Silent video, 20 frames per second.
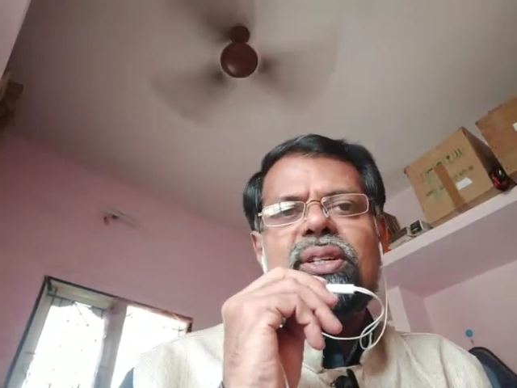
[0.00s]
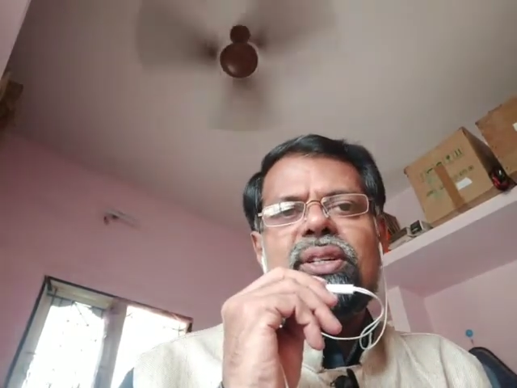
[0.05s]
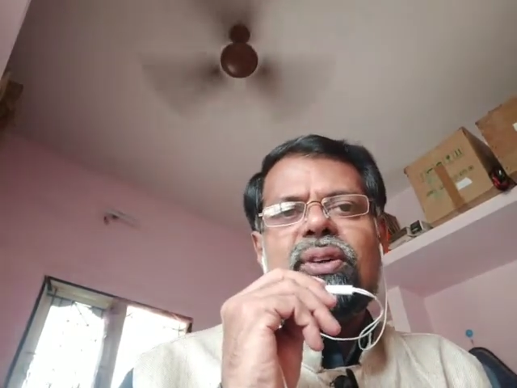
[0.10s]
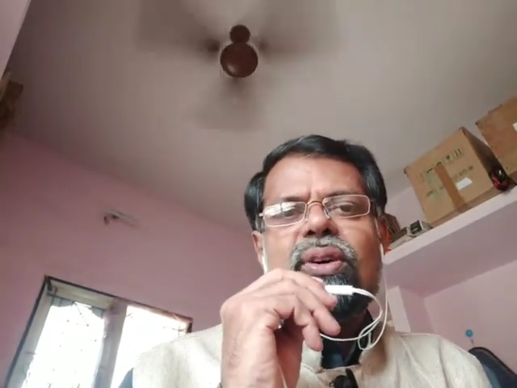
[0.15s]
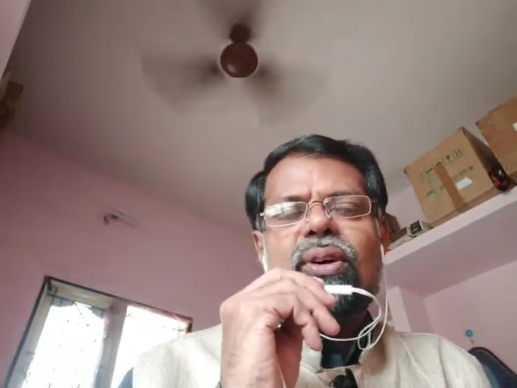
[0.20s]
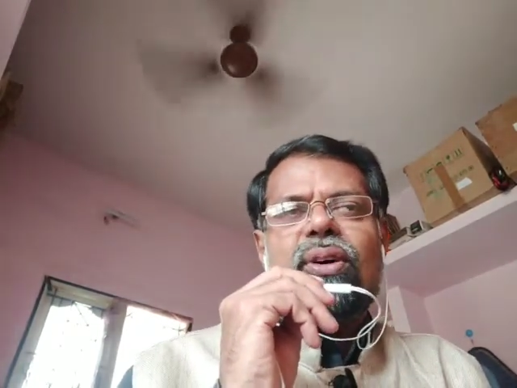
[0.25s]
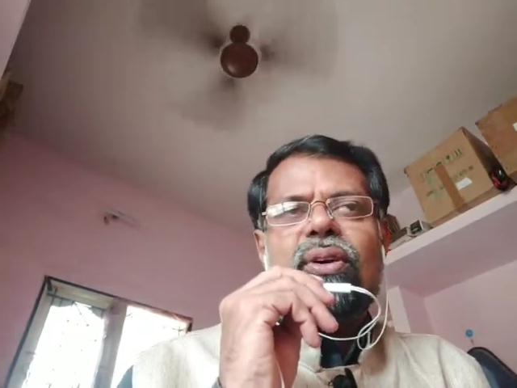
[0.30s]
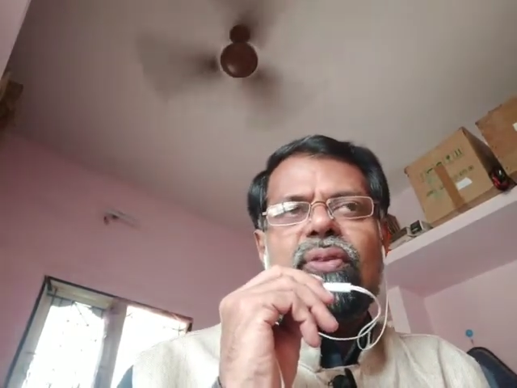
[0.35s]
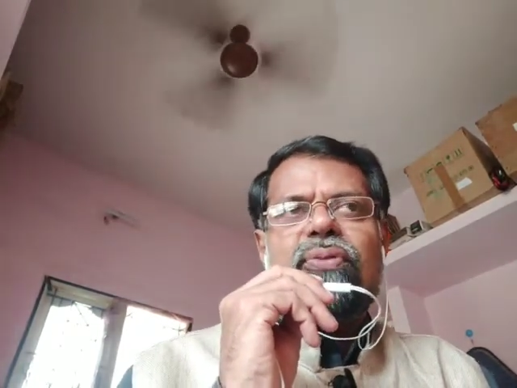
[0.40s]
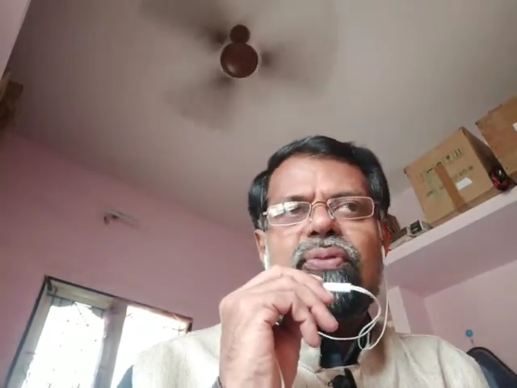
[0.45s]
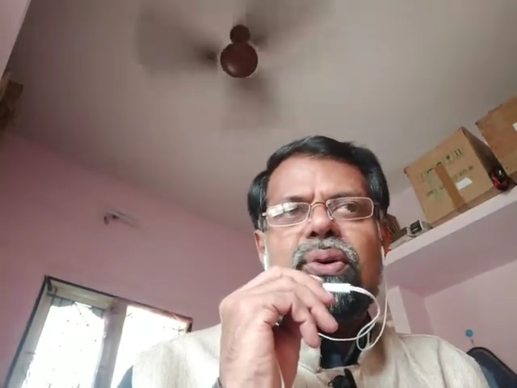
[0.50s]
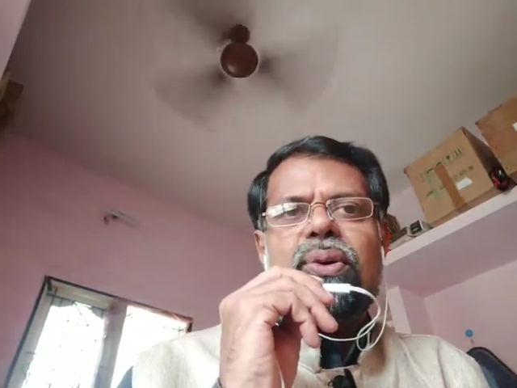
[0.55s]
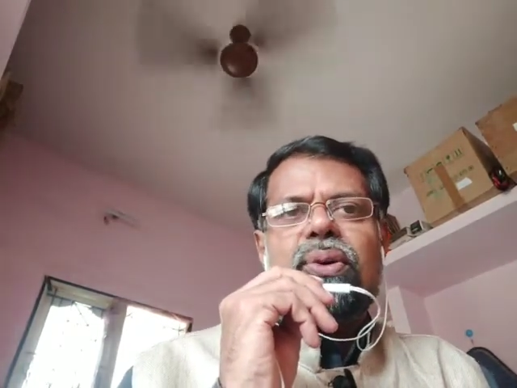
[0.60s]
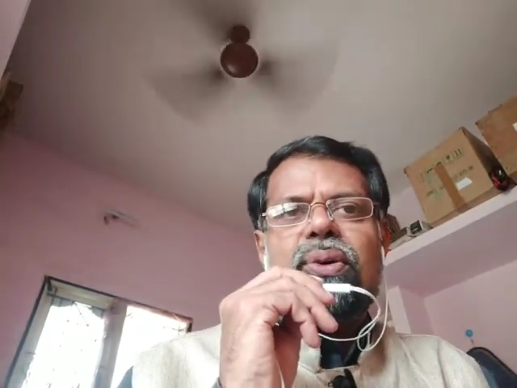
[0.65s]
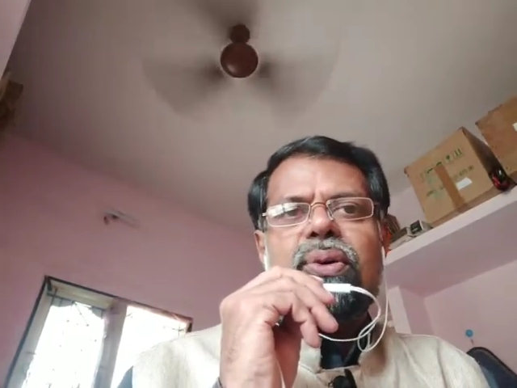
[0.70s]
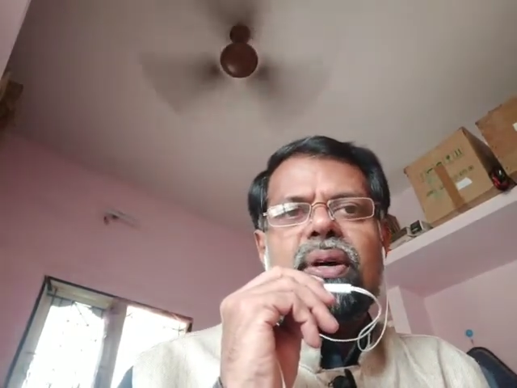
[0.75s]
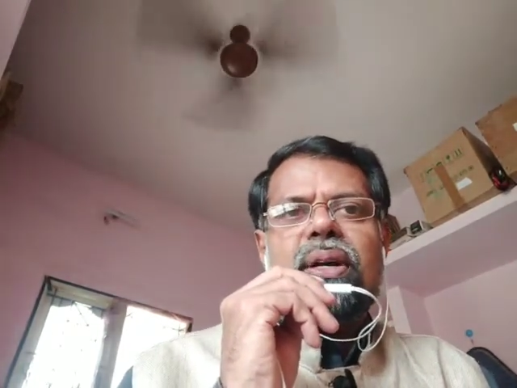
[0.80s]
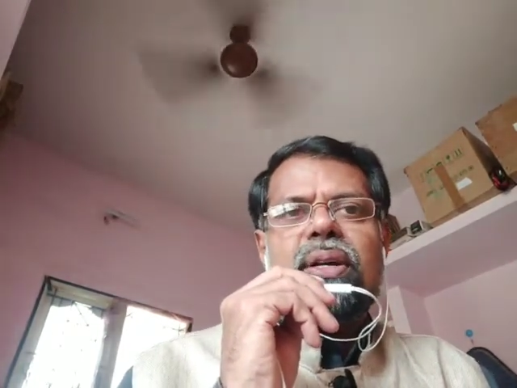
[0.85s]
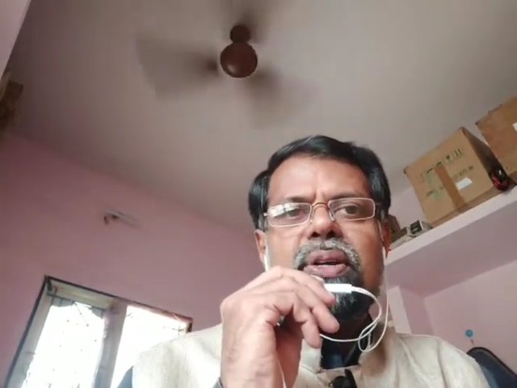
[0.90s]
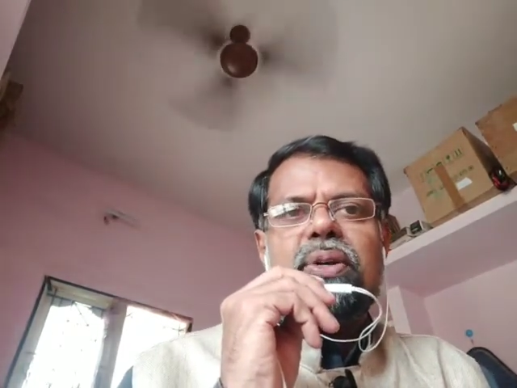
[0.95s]
of
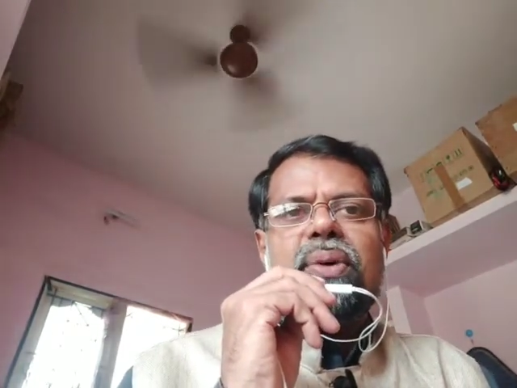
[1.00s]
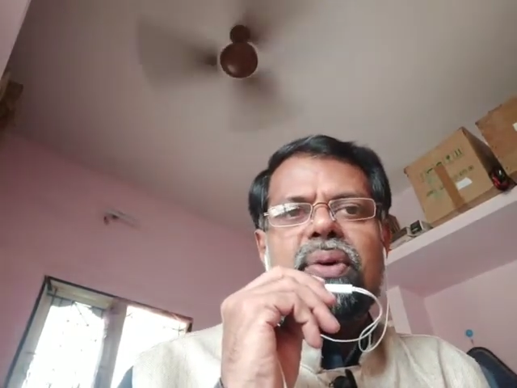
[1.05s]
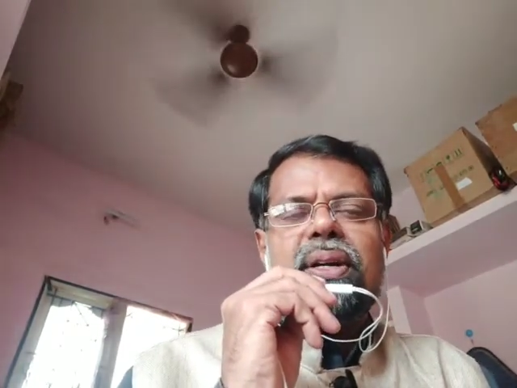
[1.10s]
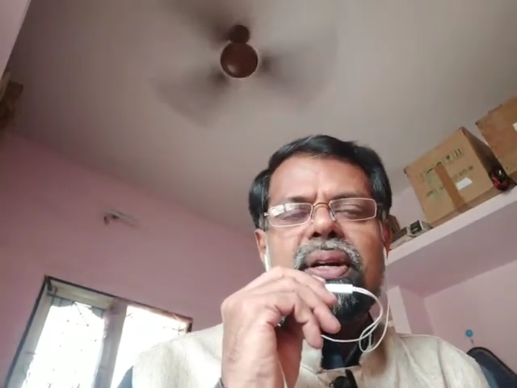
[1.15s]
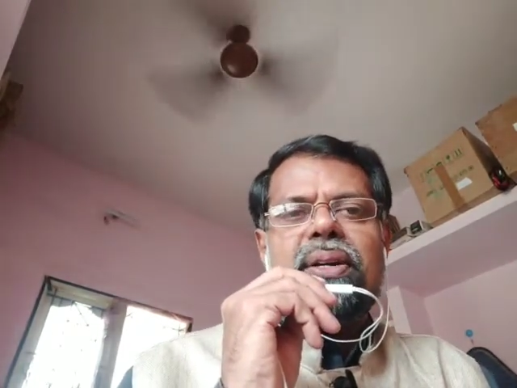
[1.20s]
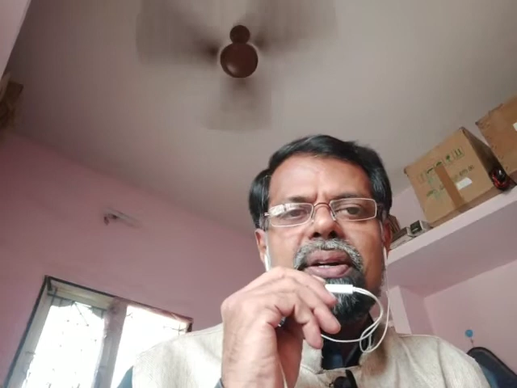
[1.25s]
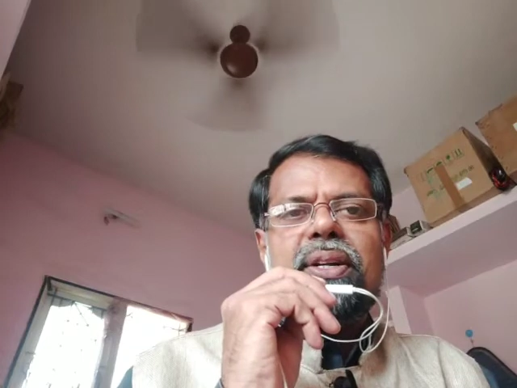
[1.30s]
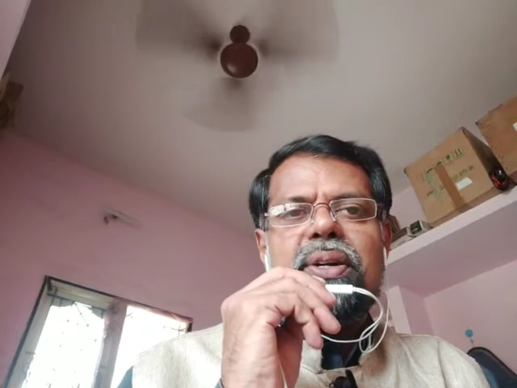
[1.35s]
your